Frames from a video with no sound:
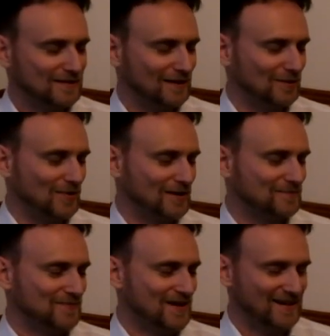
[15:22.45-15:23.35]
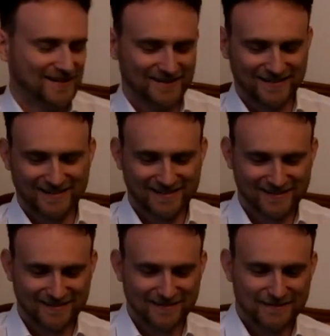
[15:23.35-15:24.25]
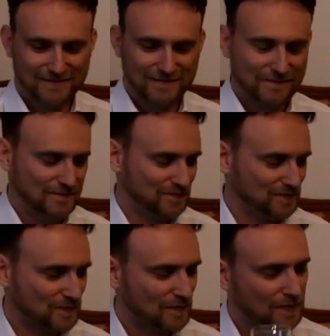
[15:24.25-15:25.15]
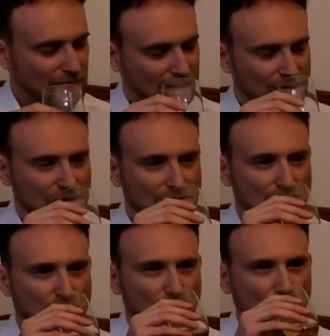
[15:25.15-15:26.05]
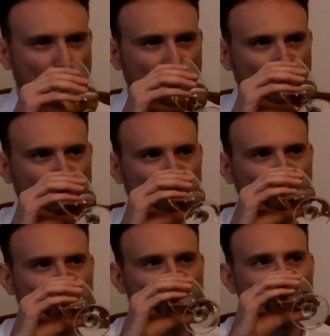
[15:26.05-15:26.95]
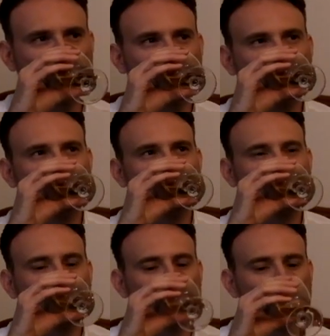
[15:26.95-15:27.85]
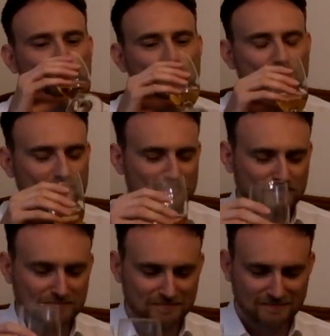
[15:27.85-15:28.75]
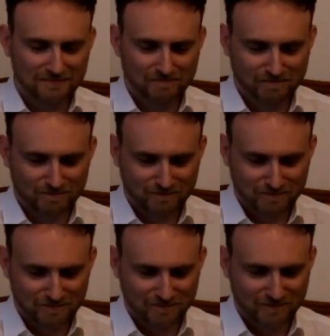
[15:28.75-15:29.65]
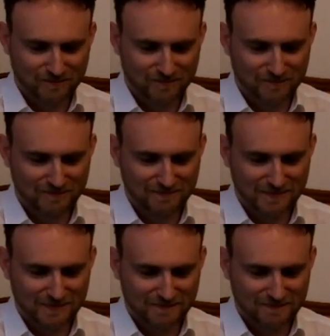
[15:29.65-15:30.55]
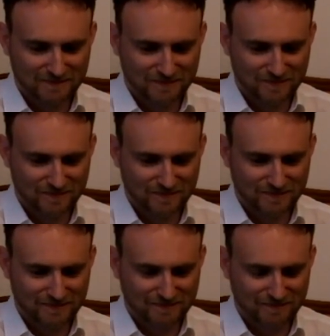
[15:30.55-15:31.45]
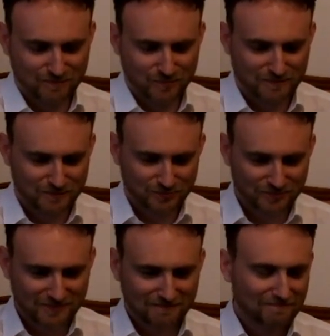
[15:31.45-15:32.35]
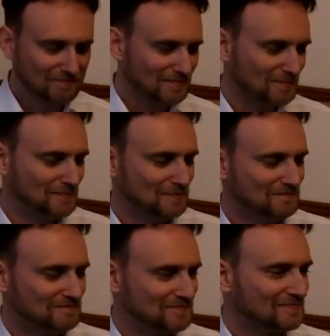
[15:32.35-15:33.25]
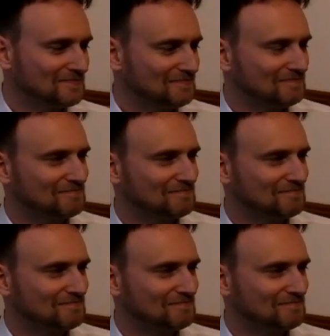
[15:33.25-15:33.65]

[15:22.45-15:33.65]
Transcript: Uh, how about this idea? Are you up for a challenge? Some game that you pick, and then we can play you versus uh, my henchman?